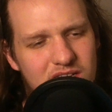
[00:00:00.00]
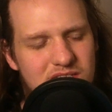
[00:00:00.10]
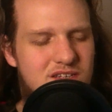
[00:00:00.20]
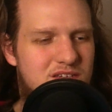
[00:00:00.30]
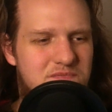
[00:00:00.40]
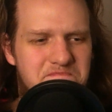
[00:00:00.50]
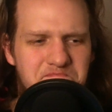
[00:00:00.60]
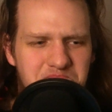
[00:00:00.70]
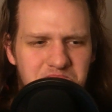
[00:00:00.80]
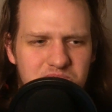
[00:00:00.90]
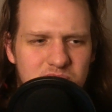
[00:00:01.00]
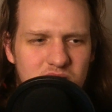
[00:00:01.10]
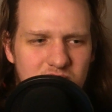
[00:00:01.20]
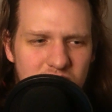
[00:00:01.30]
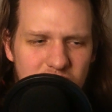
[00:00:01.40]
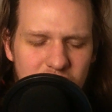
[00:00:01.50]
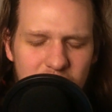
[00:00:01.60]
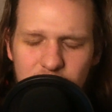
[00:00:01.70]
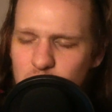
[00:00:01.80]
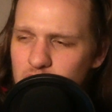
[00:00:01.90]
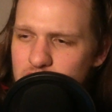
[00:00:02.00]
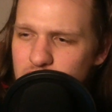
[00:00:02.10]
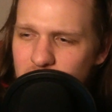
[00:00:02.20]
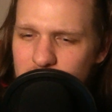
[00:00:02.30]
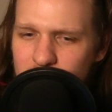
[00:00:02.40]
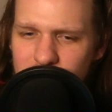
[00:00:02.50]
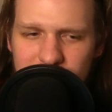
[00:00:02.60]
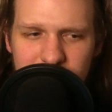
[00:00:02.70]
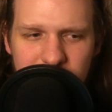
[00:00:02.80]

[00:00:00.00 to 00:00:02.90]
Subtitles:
It's like, if you want to do that, great.